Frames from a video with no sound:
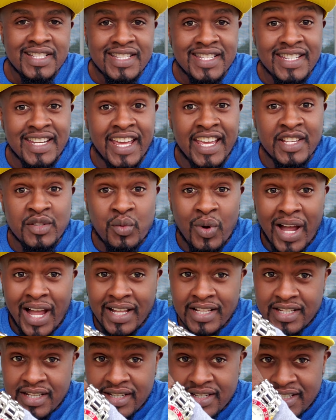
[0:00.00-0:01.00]
Today's
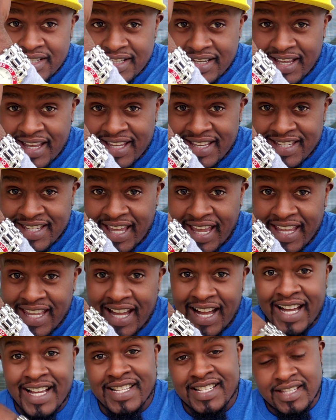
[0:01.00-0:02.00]
watch,
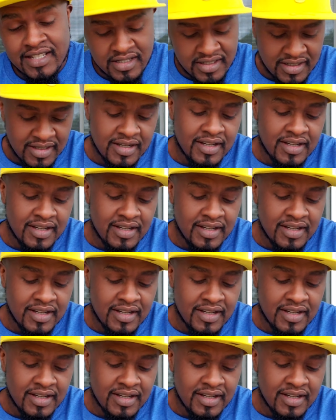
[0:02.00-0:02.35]
Chaos.